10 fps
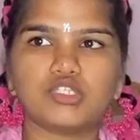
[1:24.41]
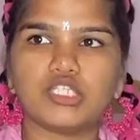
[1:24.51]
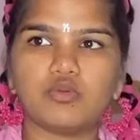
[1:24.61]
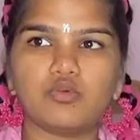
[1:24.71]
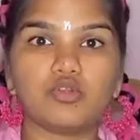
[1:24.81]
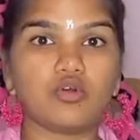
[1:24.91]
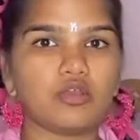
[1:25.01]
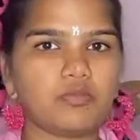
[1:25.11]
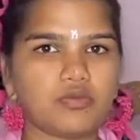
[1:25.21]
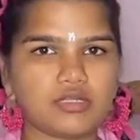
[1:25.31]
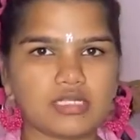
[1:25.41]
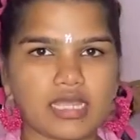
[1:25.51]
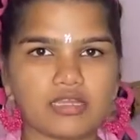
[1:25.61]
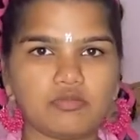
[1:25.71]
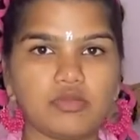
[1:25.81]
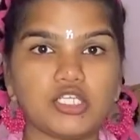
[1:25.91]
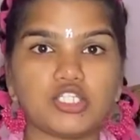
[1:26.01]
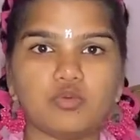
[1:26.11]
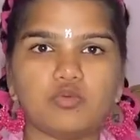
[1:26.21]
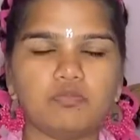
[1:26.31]
She would not protect me.
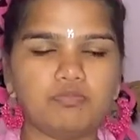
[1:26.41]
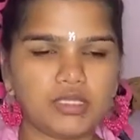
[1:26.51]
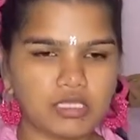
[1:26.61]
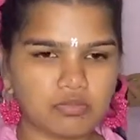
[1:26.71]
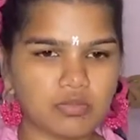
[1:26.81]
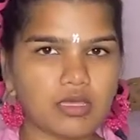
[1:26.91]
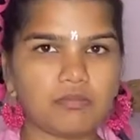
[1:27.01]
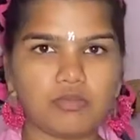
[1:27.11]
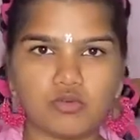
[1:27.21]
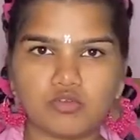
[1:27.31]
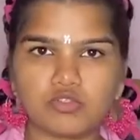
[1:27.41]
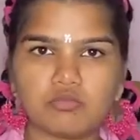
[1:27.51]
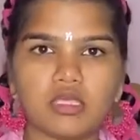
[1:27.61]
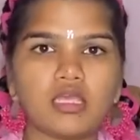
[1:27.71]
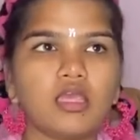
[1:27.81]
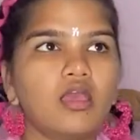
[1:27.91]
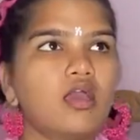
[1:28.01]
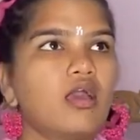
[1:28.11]
She would beat me, abuse me,